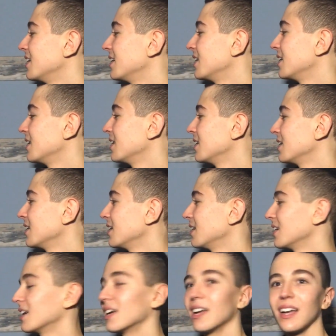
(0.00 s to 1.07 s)
That tastes
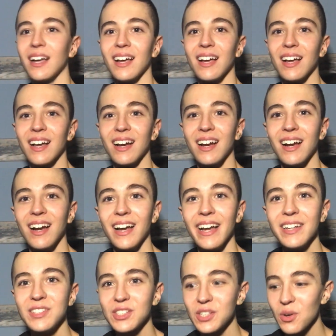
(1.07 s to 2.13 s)
fucking gross.
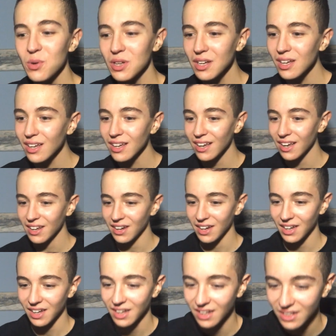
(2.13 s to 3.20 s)
It's so good. Do
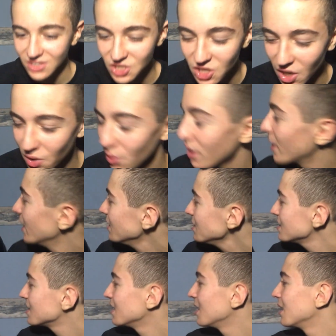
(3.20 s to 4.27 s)
you not know what it
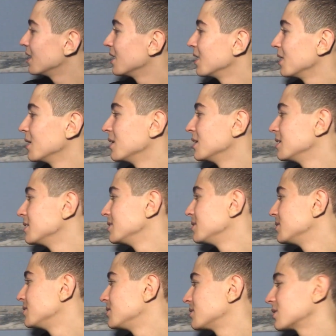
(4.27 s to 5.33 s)
okay, is? okay, is? it is it
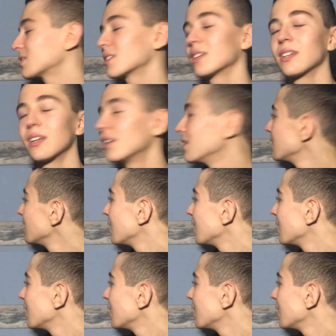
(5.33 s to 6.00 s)
sweet or?